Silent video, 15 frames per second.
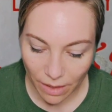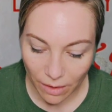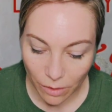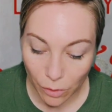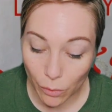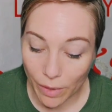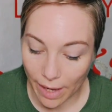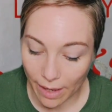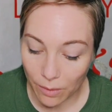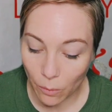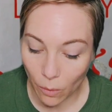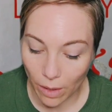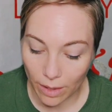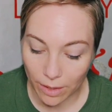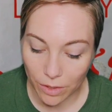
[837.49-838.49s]
You
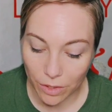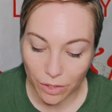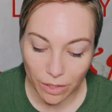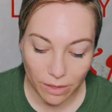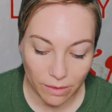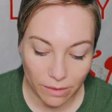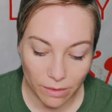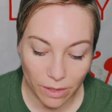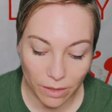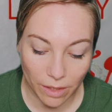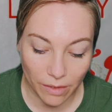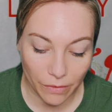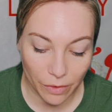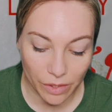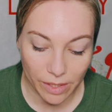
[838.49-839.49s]
can watch, the
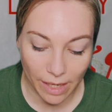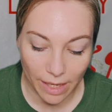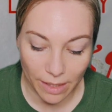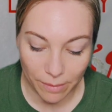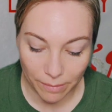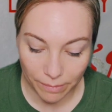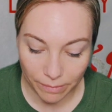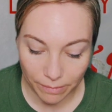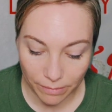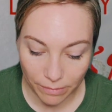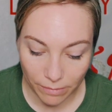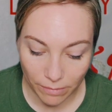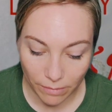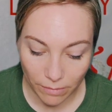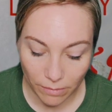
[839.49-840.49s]
giver said.
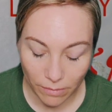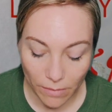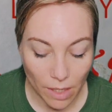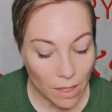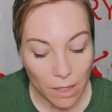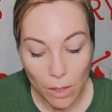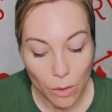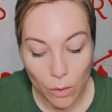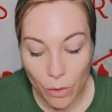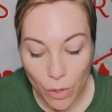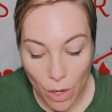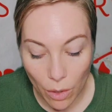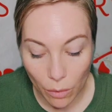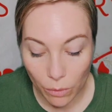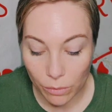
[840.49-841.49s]

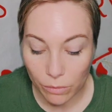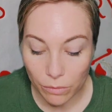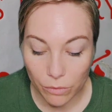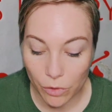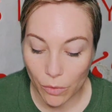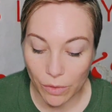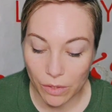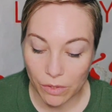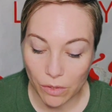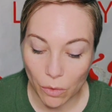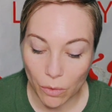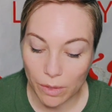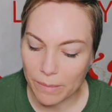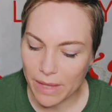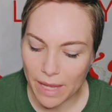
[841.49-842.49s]
No, Jonas
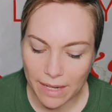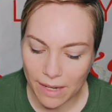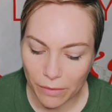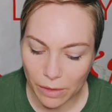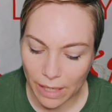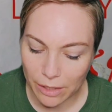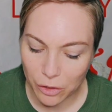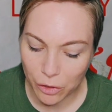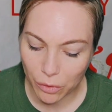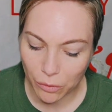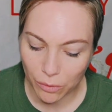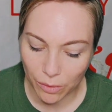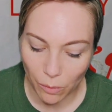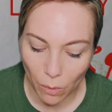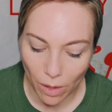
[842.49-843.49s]
told him, they never let
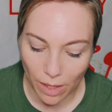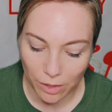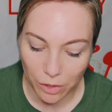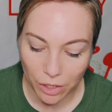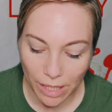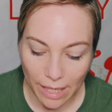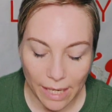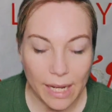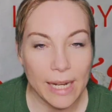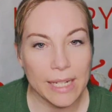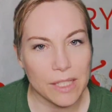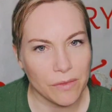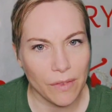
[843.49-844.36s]
children watch. It's